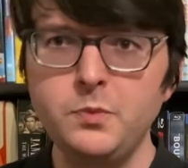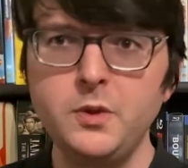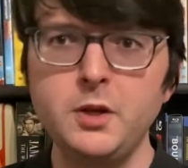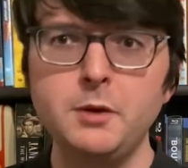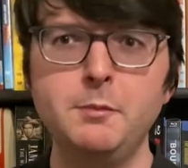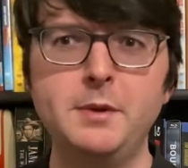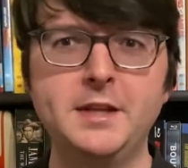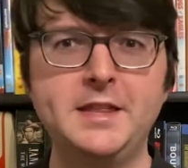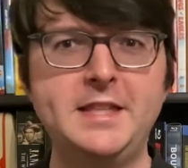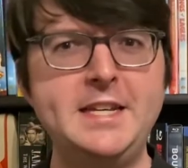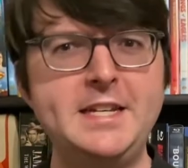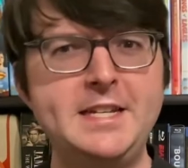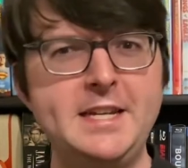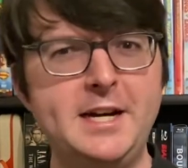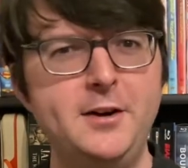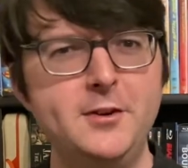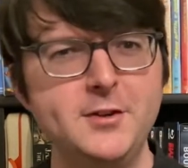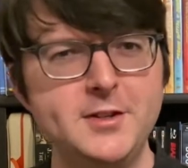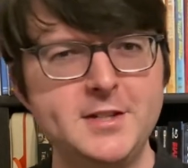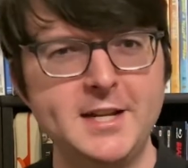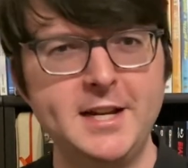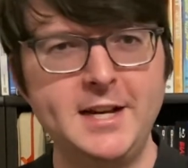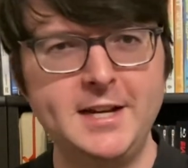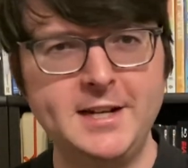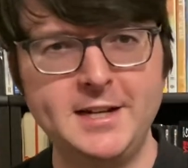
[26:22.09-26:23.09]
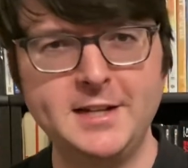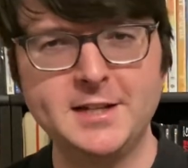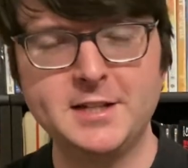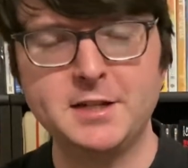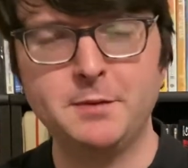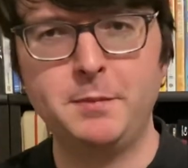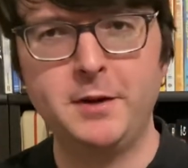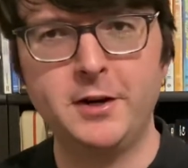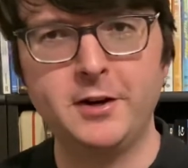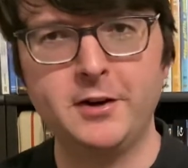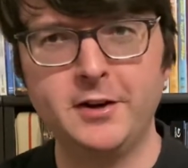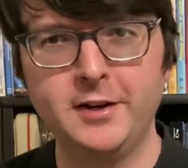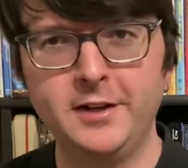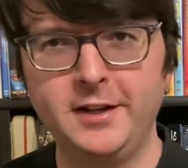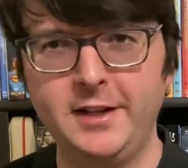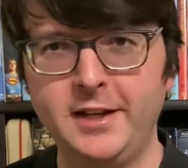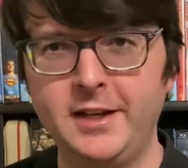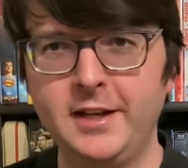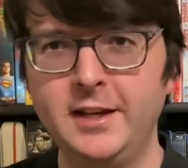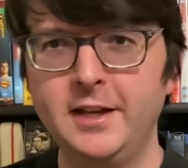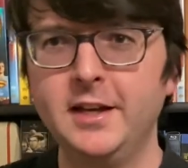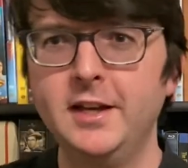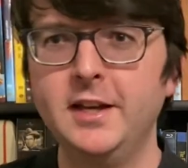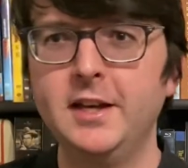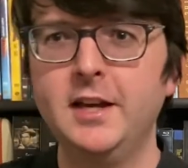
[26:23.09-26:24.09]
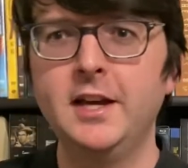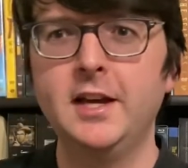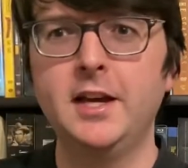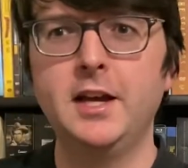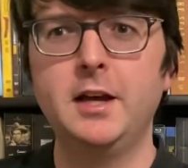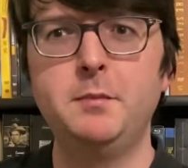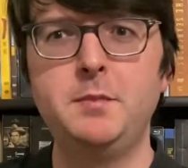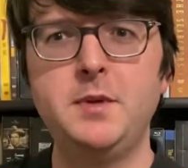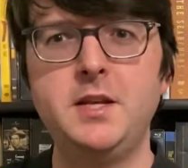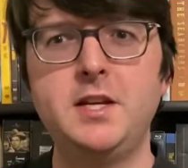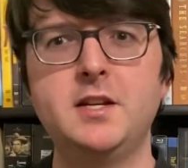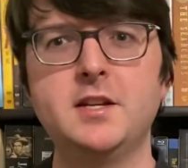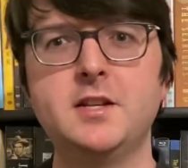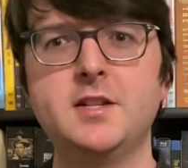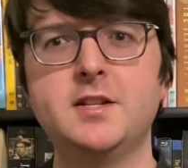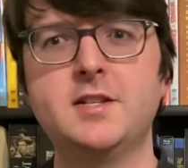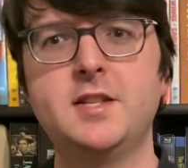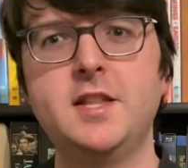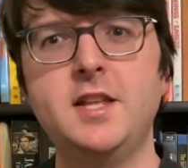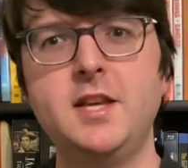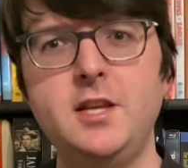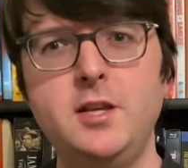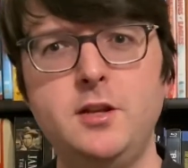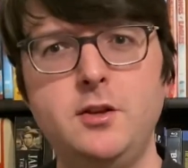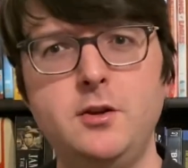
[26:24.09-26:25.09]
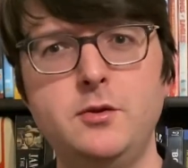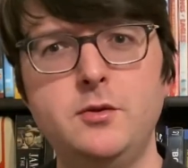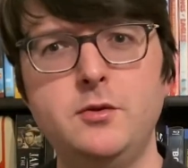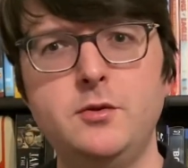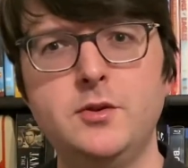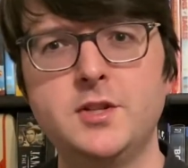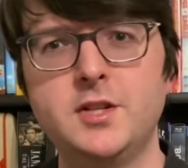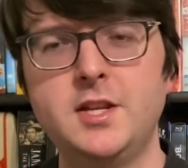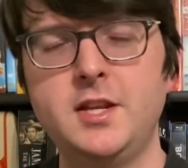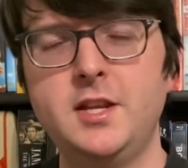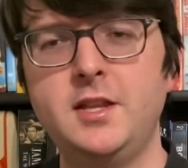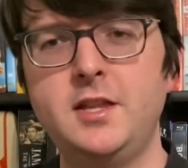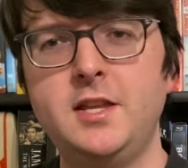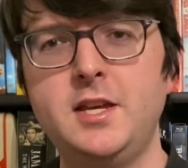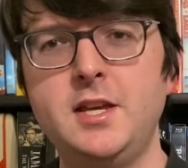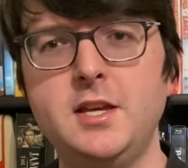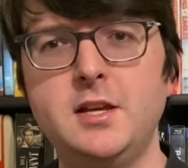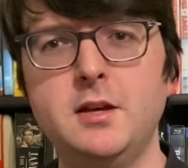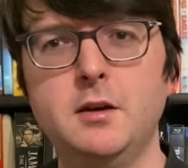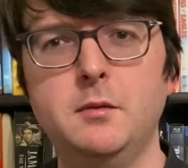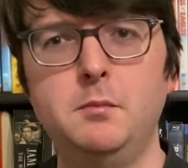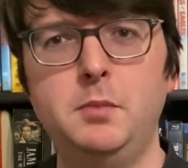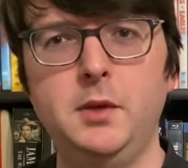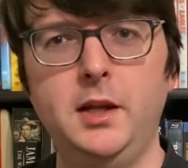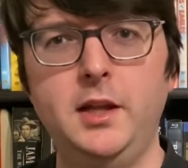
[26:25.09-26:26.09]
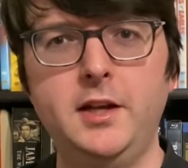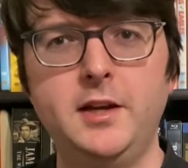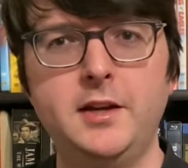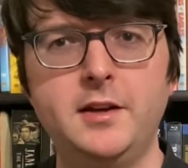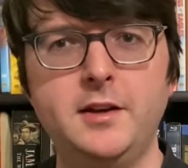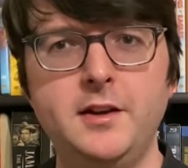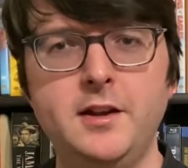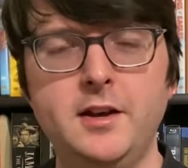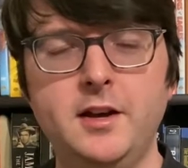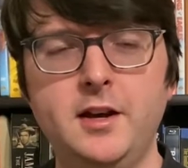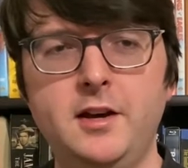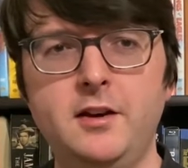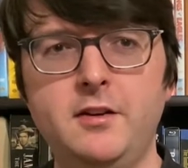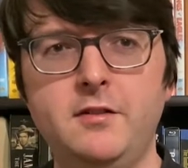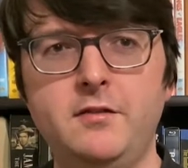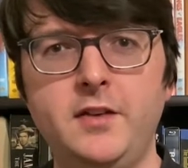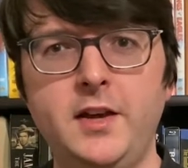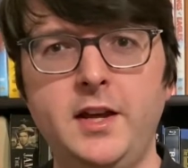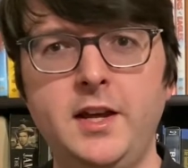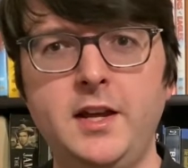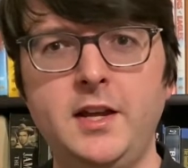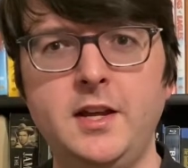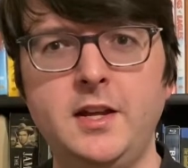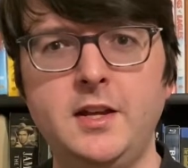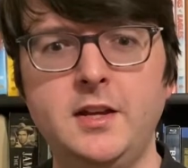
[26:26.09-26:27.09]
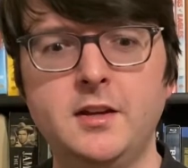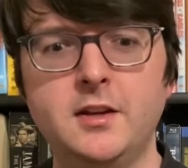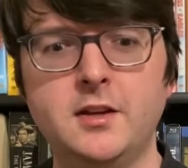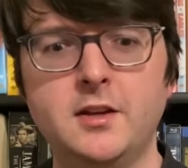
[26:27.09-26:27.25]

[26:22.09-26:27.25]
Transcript: But the downside is apparently because they used the blood of a